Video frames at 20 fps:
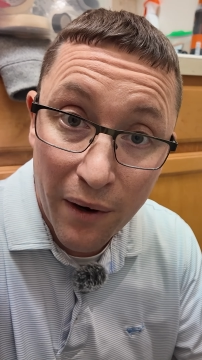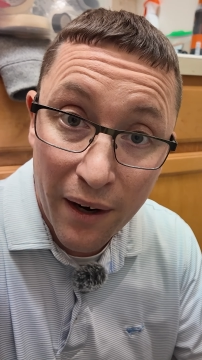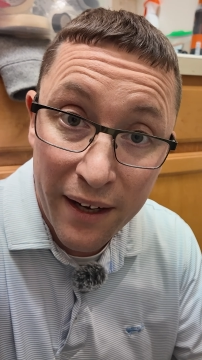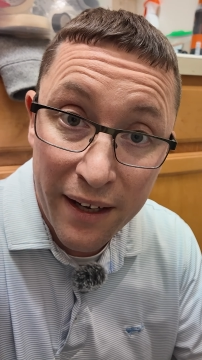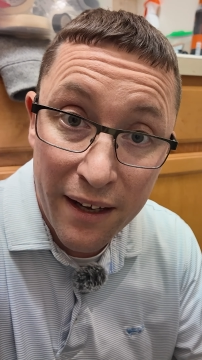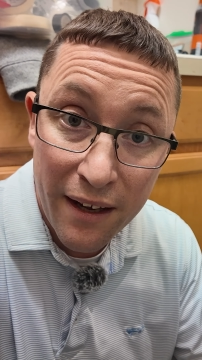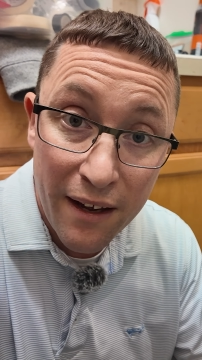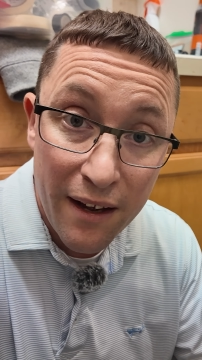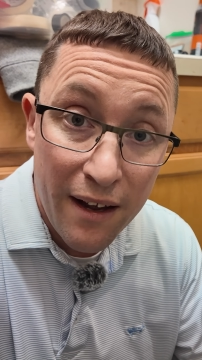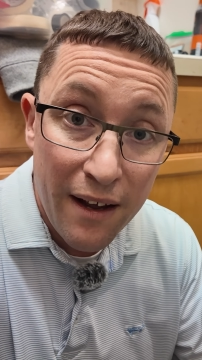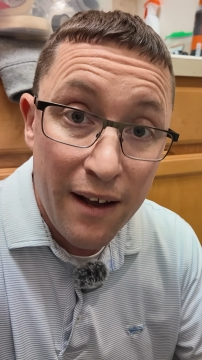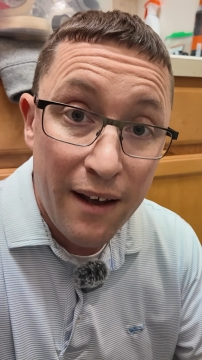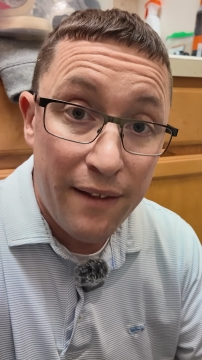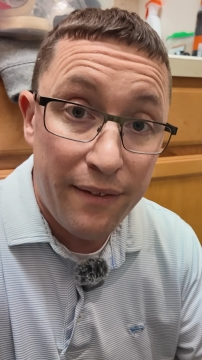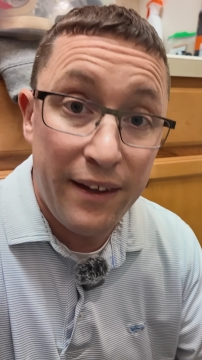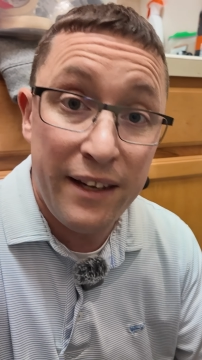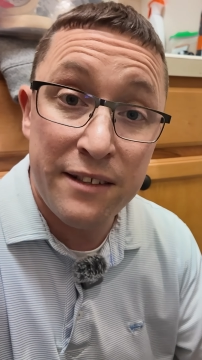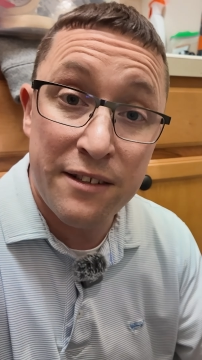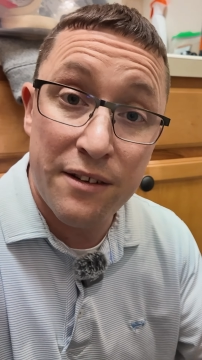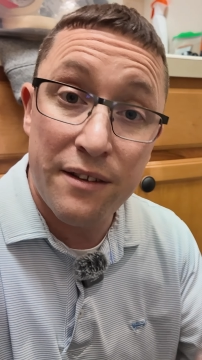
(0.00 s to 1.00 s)
right?
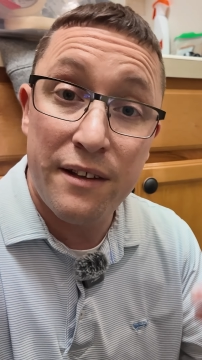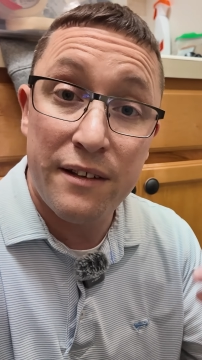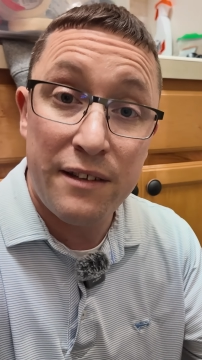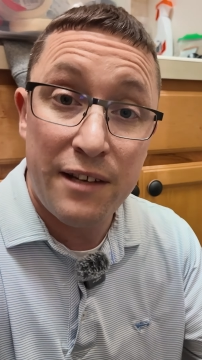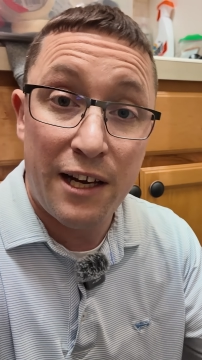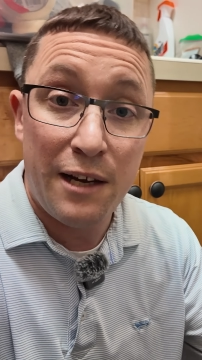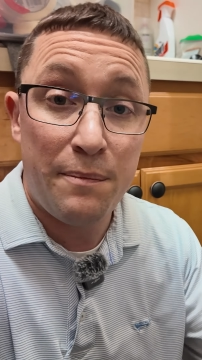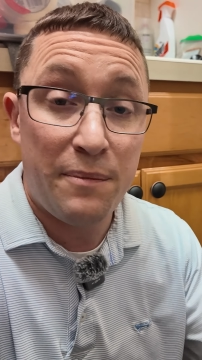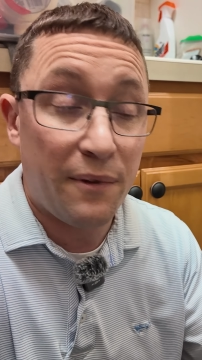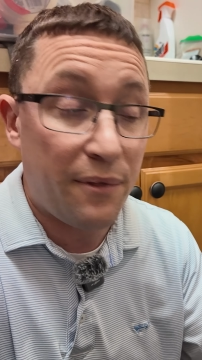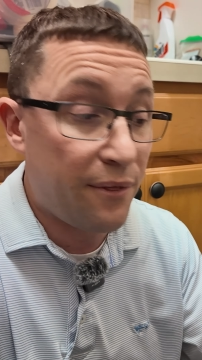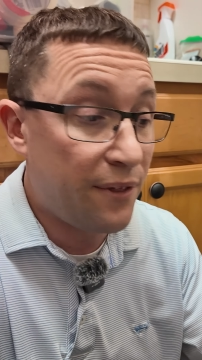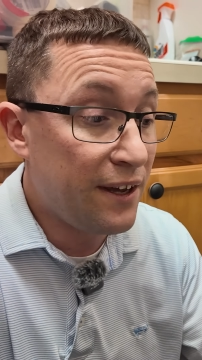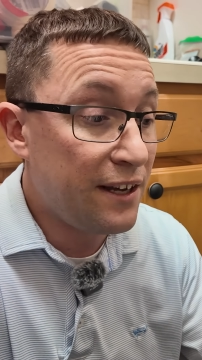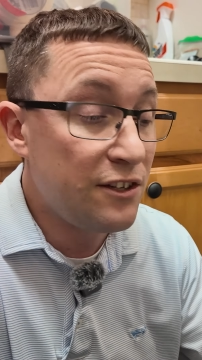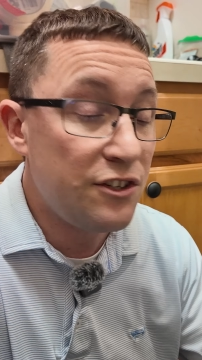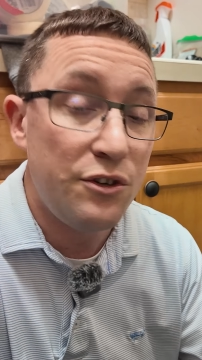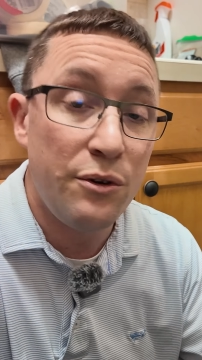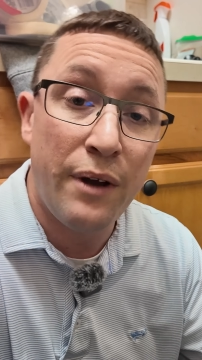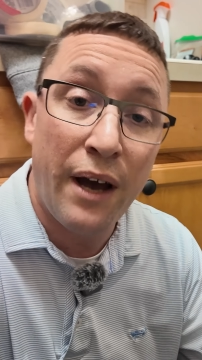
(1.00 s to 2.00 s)
These are the type of
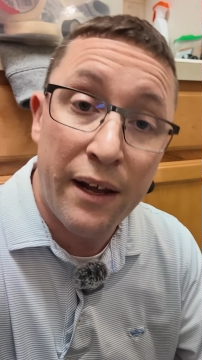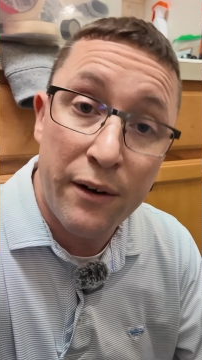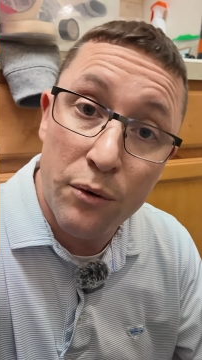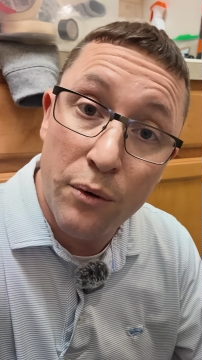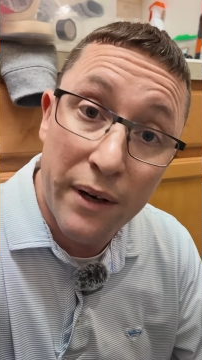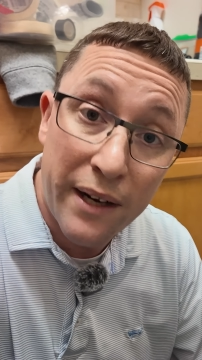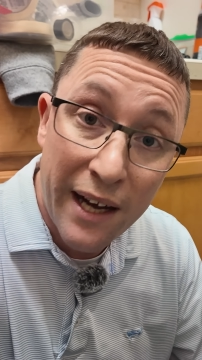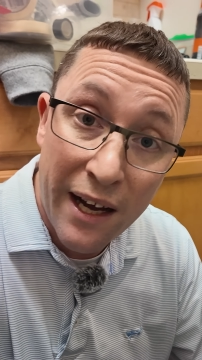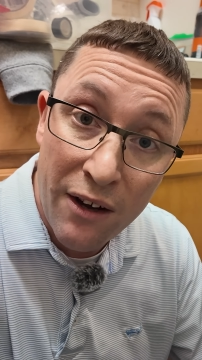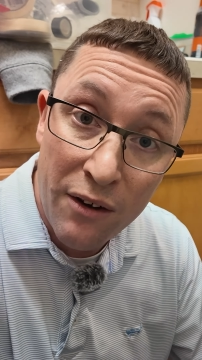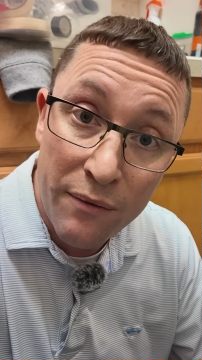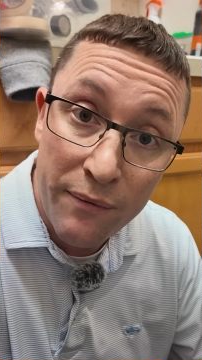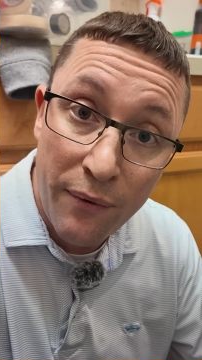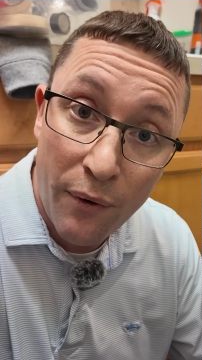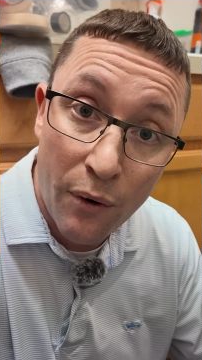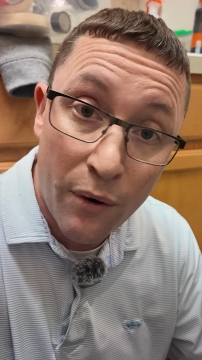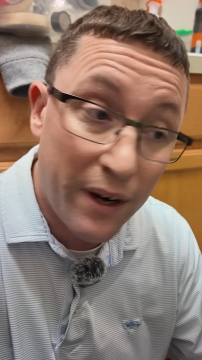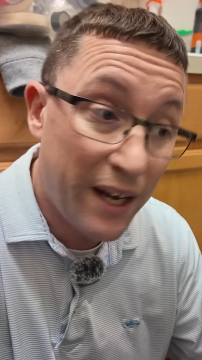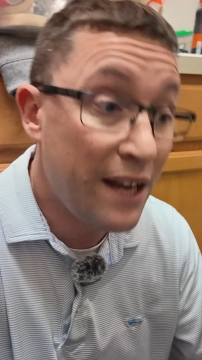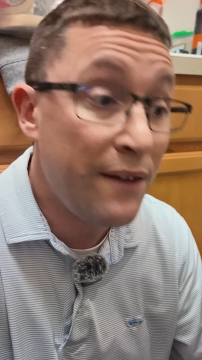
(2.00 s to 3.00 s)
things you got to account
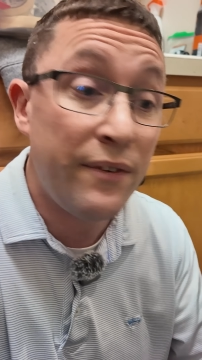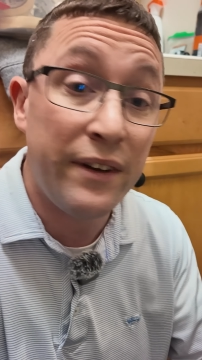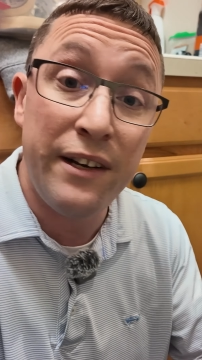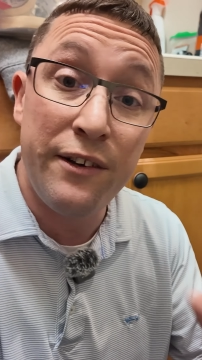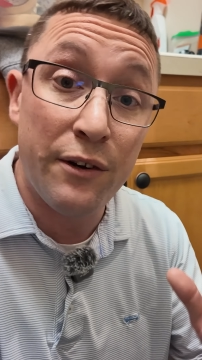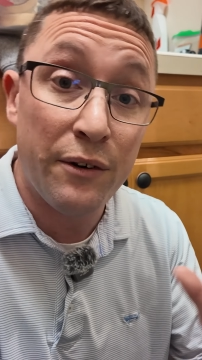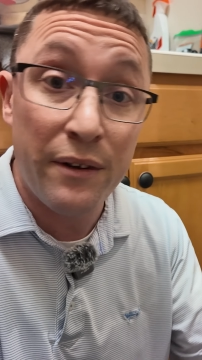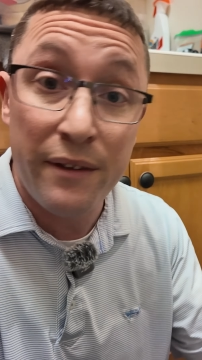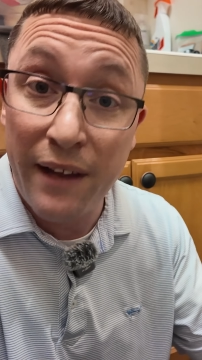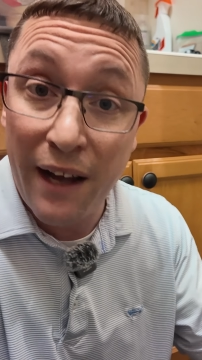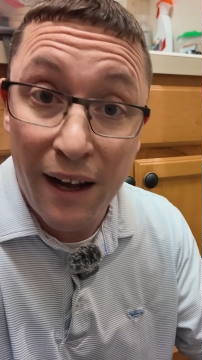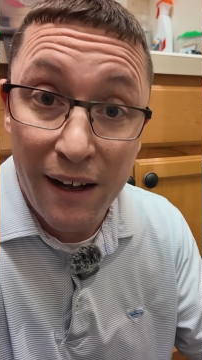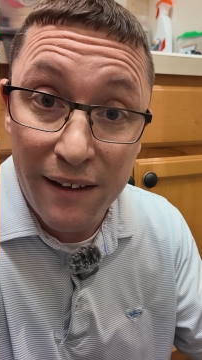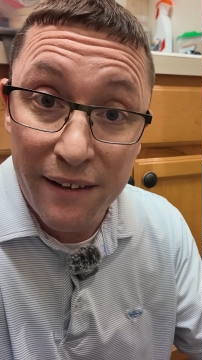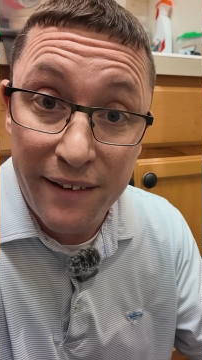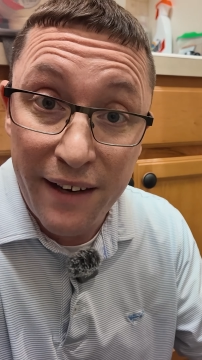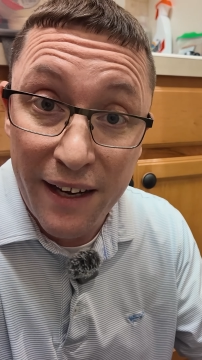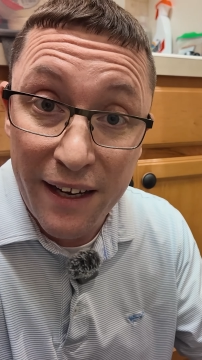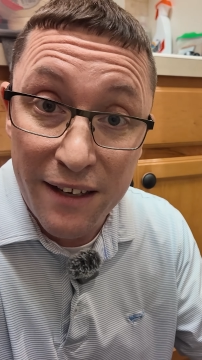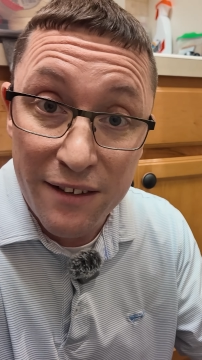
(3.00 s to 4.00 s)
for. Even during the
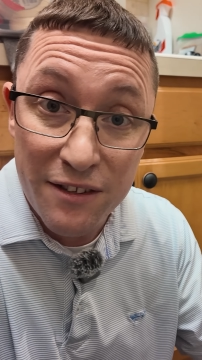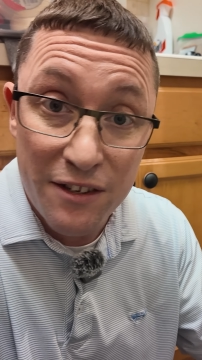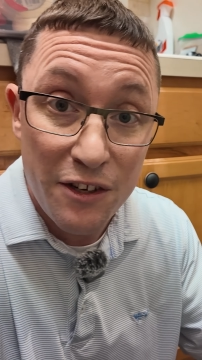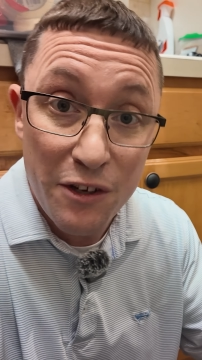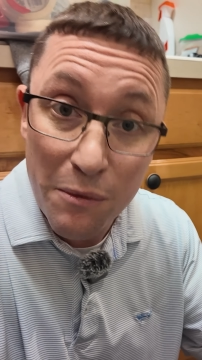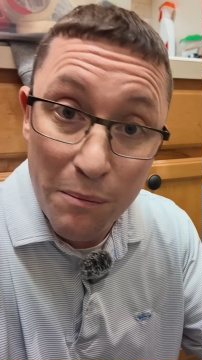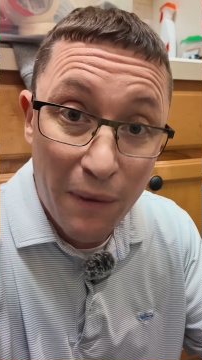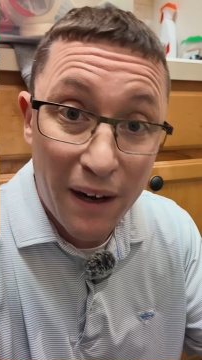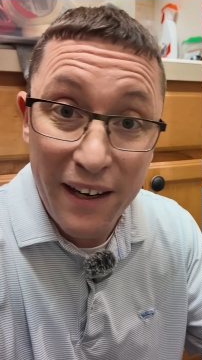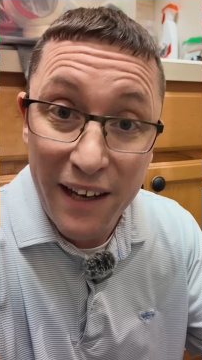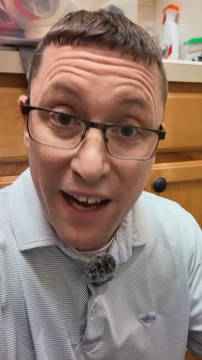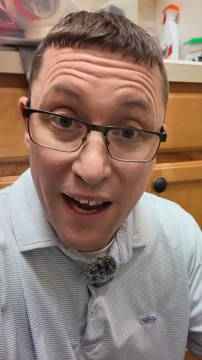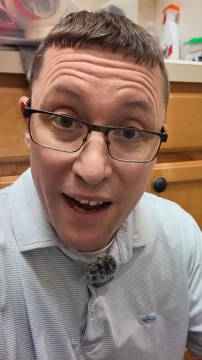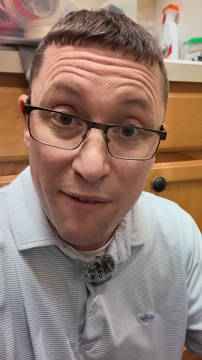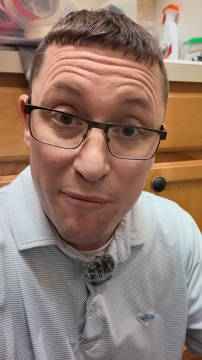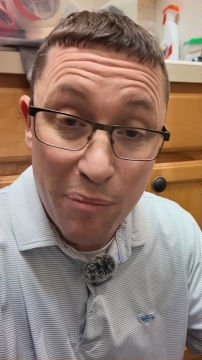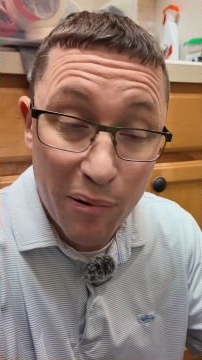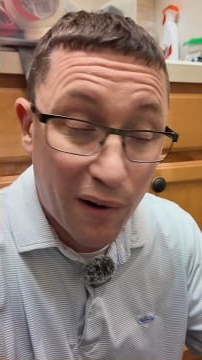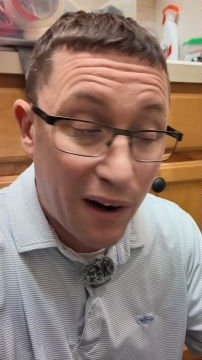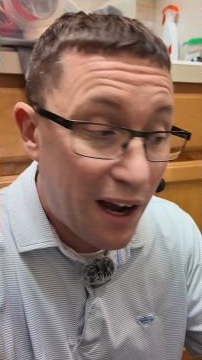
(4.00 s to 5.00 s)
holidays, you might
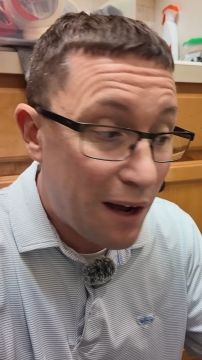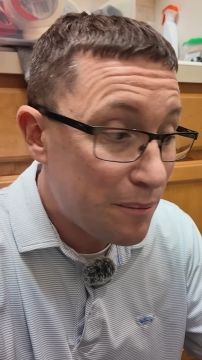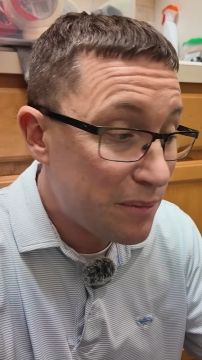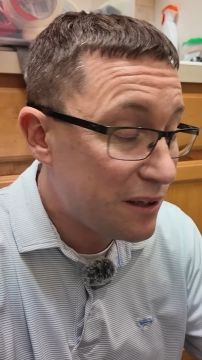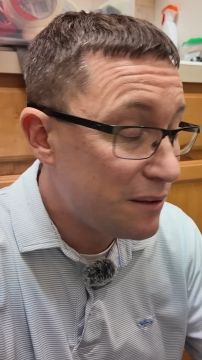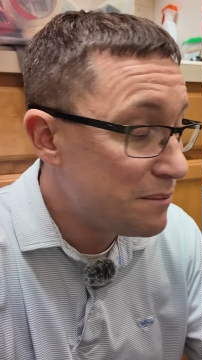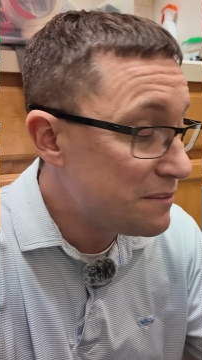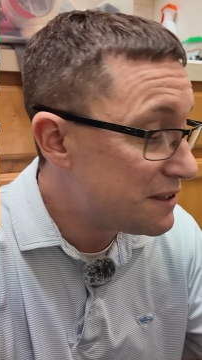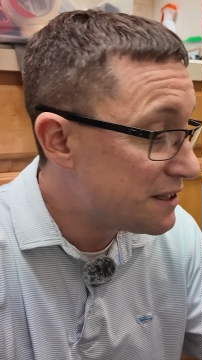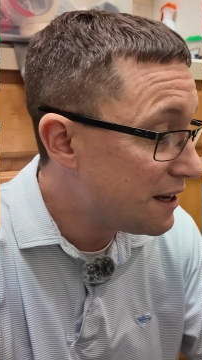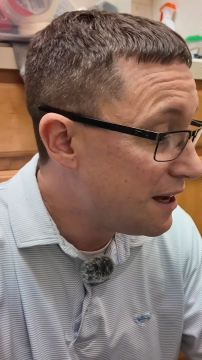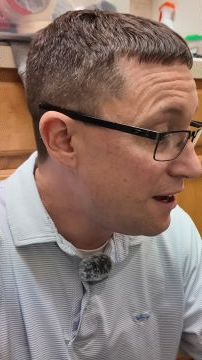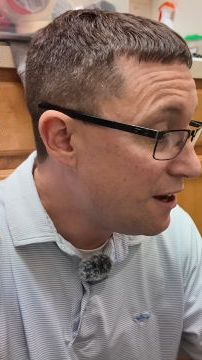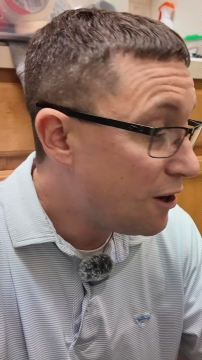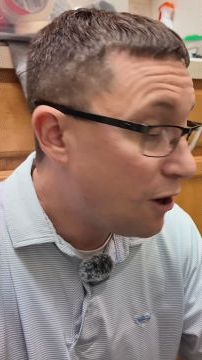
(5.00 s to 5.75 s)
have problems.